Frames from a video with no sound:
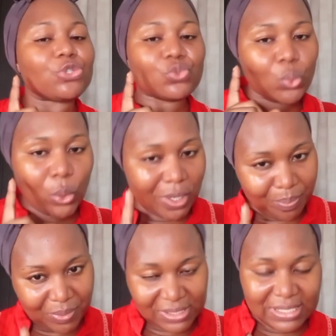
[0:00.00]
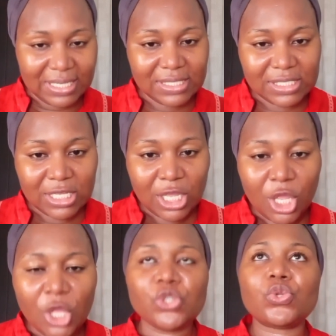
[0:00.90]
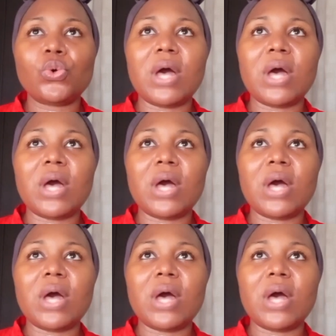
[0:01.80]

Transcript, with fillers: 1% so